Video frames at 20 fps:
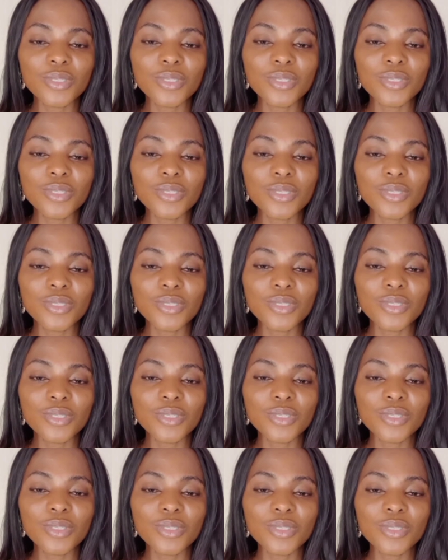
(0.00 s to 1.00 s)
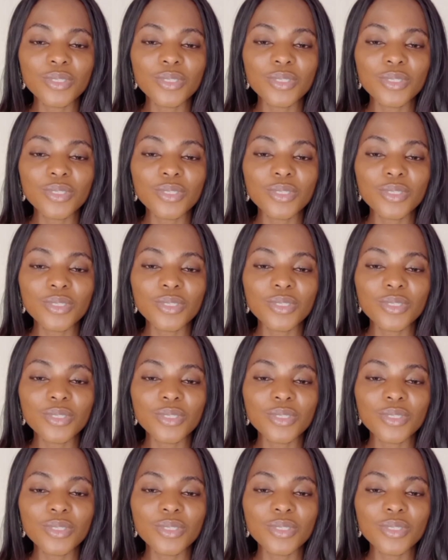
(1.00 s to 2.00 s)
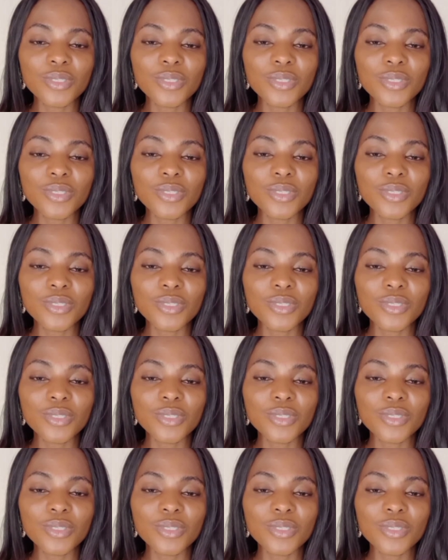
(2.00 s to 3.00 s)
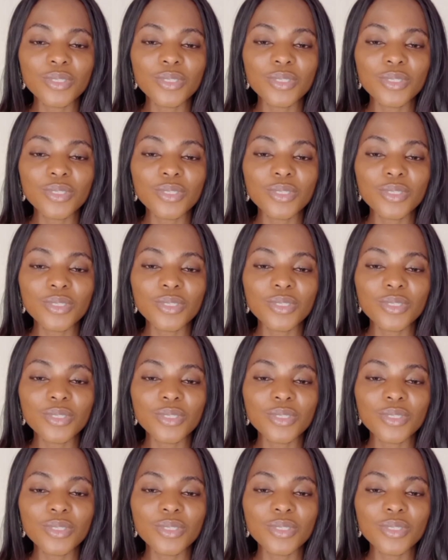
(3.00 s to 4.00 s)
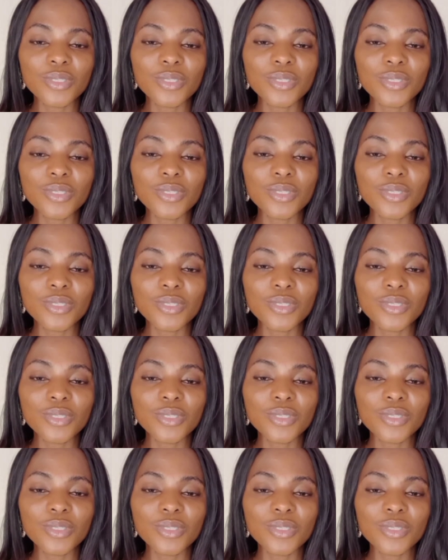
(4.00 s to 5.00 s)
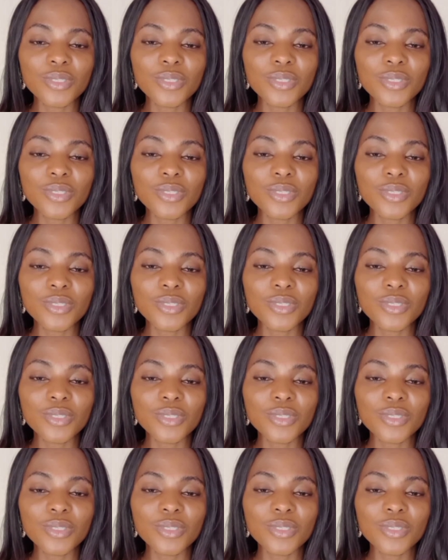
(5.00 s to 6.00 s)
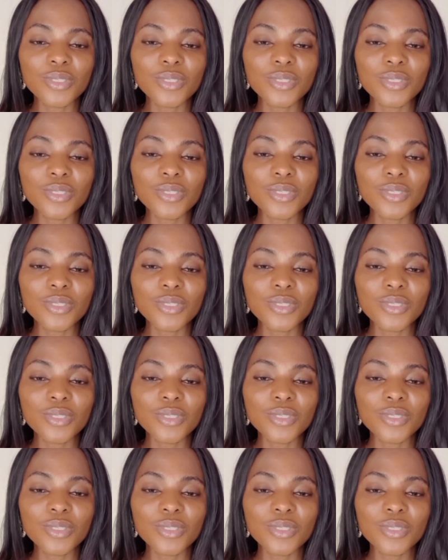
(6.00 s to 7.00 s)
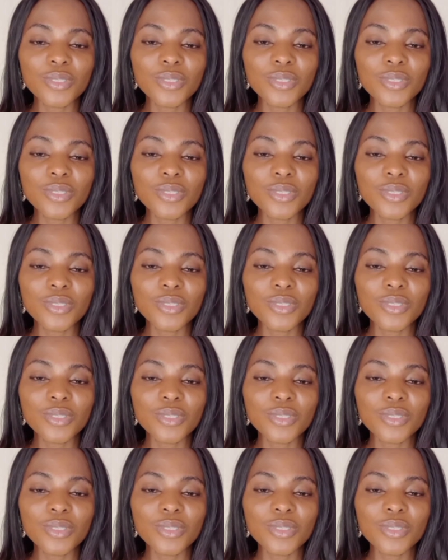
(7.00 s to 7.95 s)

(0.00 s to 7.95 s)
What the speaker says: This is a still picture; no speech is visible.